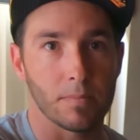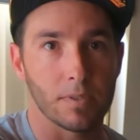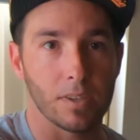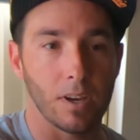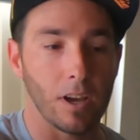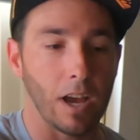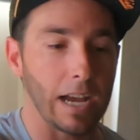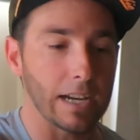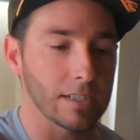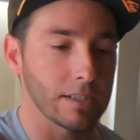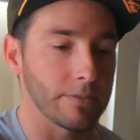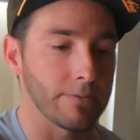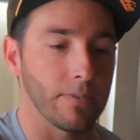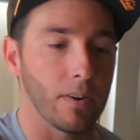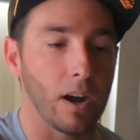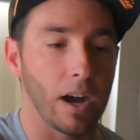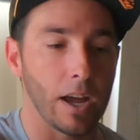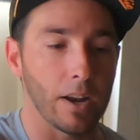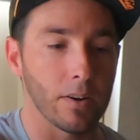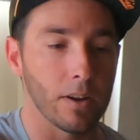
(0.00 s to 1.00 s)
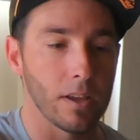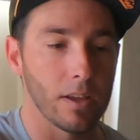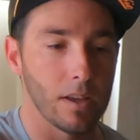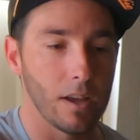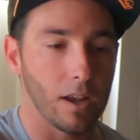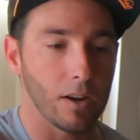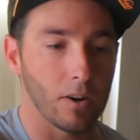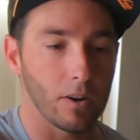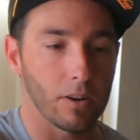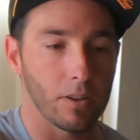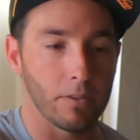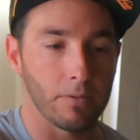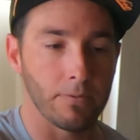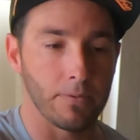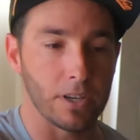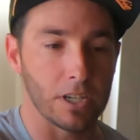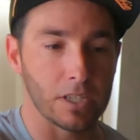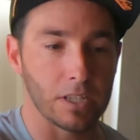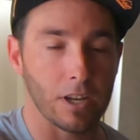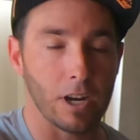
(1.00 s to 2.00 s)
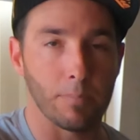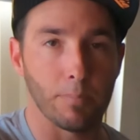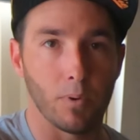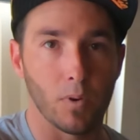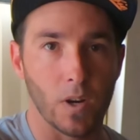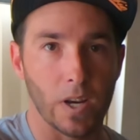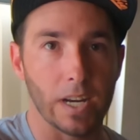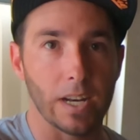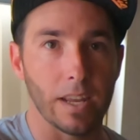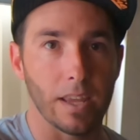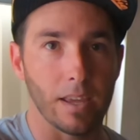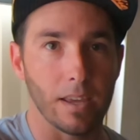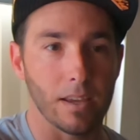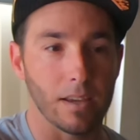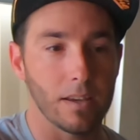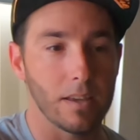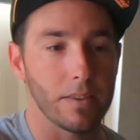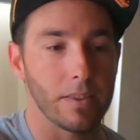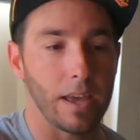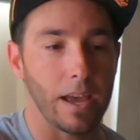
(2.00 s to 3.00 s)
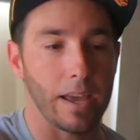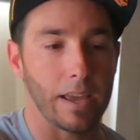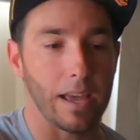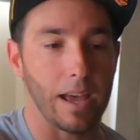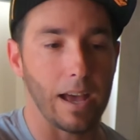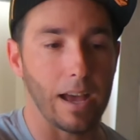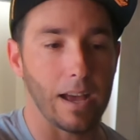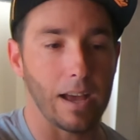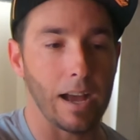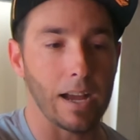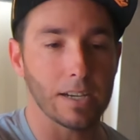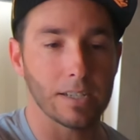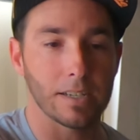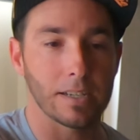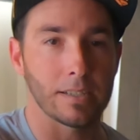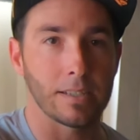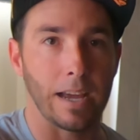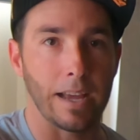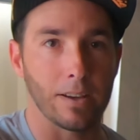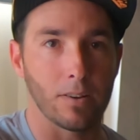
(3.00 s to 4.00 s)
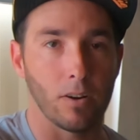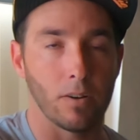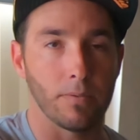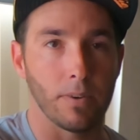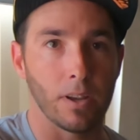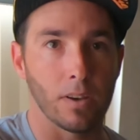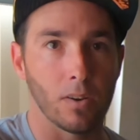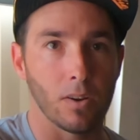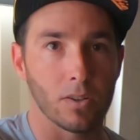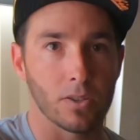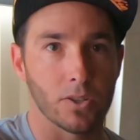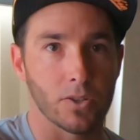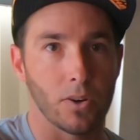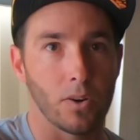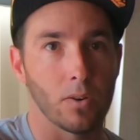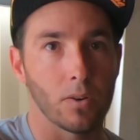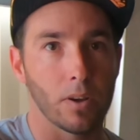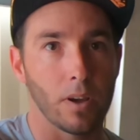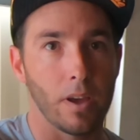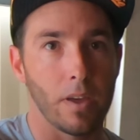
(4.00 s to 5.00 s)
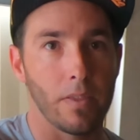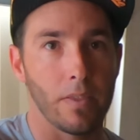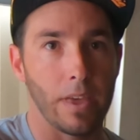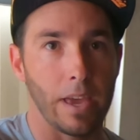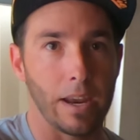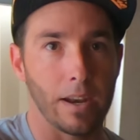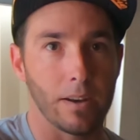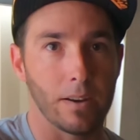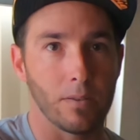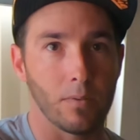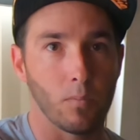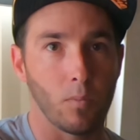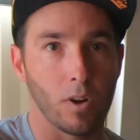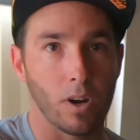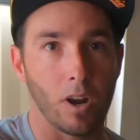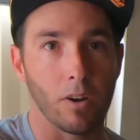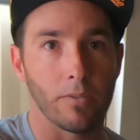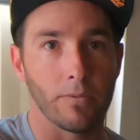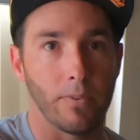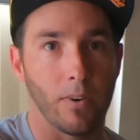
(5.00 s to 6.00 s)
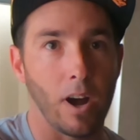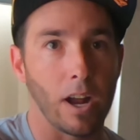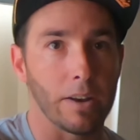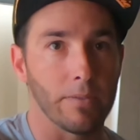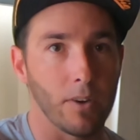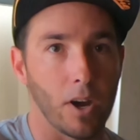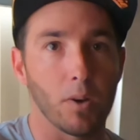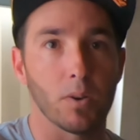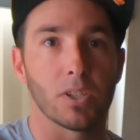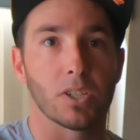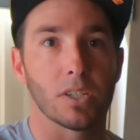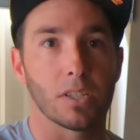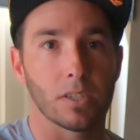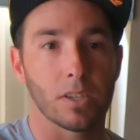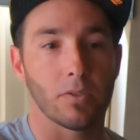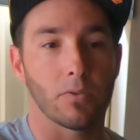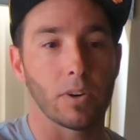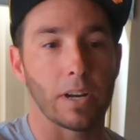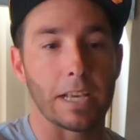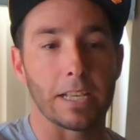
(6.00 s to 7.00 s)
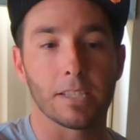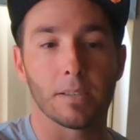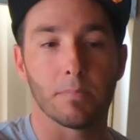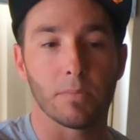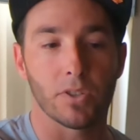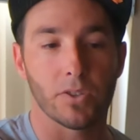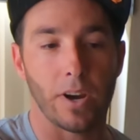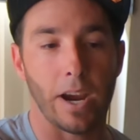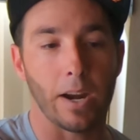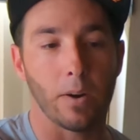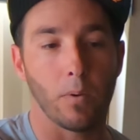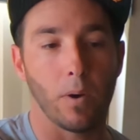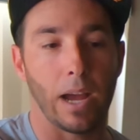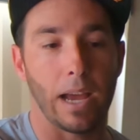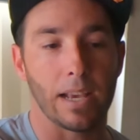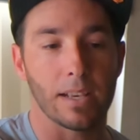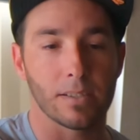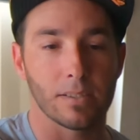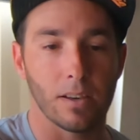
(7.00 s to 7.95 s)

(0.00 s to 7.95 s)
So I actually find a lot of the fish that I put in here, they actually take off a lot stronger than what I'd find if I was just to release them straight away.